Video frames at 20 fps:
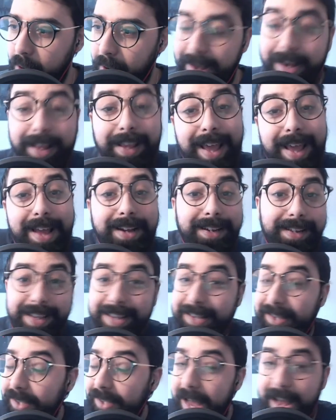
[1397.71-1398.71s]
and again, he
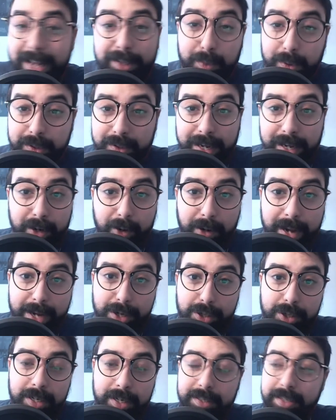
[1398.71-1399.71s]
sides with
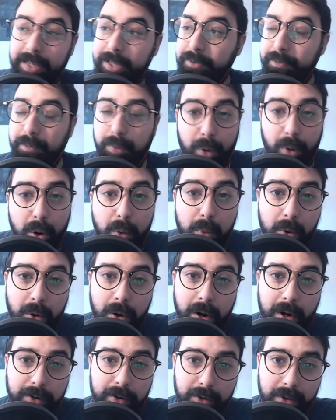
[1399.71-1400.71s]
segregationists. He's pro war
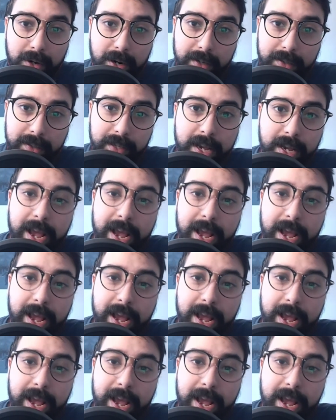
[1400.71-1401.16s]
on drugs.